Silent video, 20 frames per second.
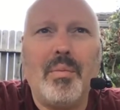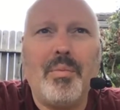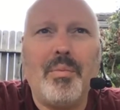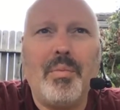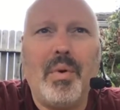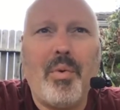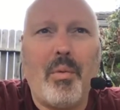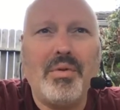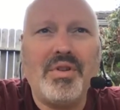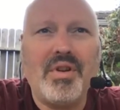
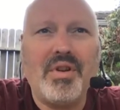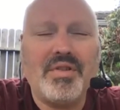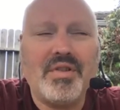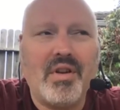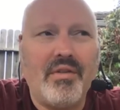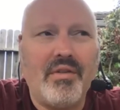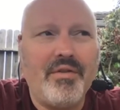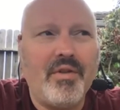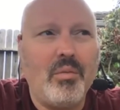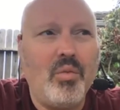it probably does
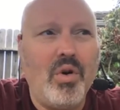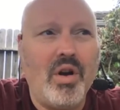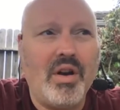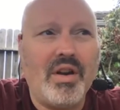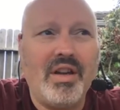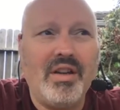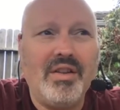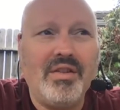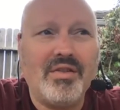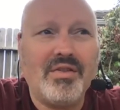come from
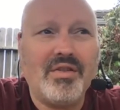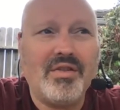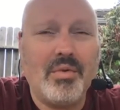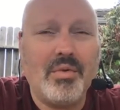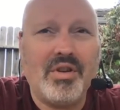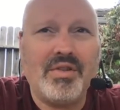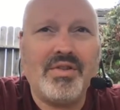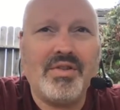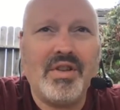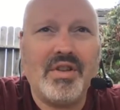working in
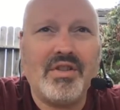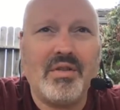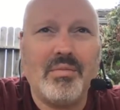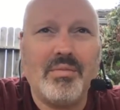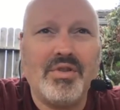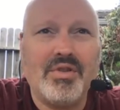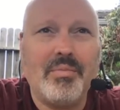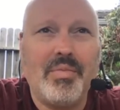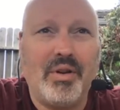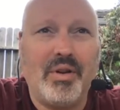distributed
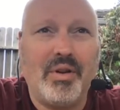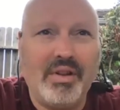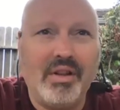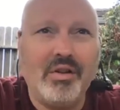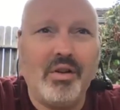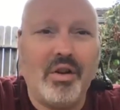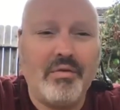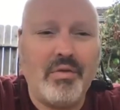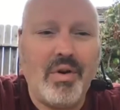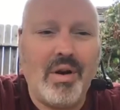systems, building a
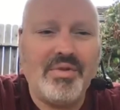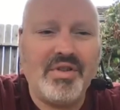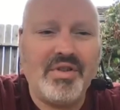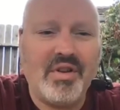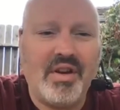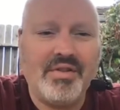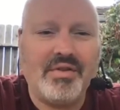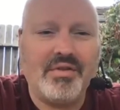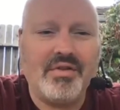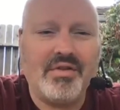lot of
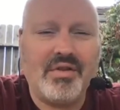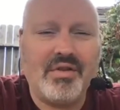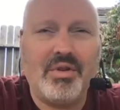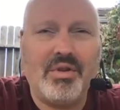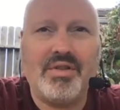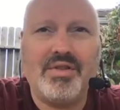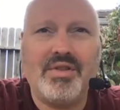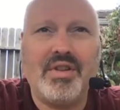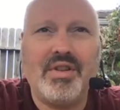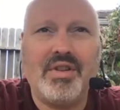websites on
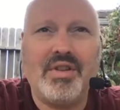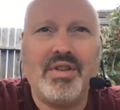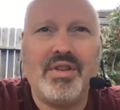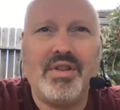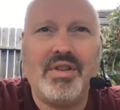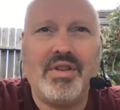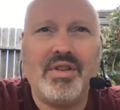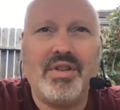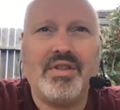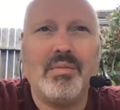distributed systems
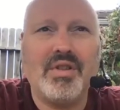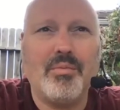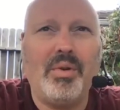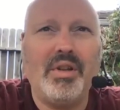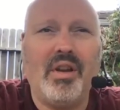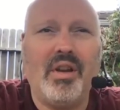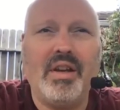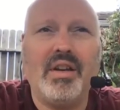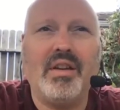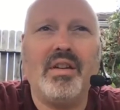systems
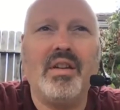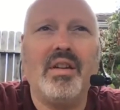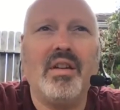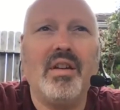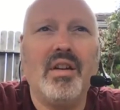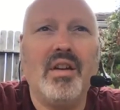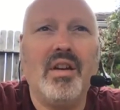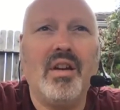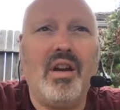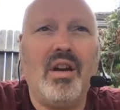and probably
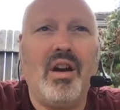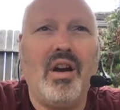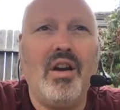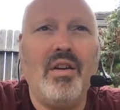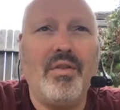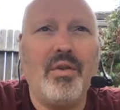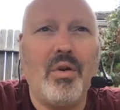like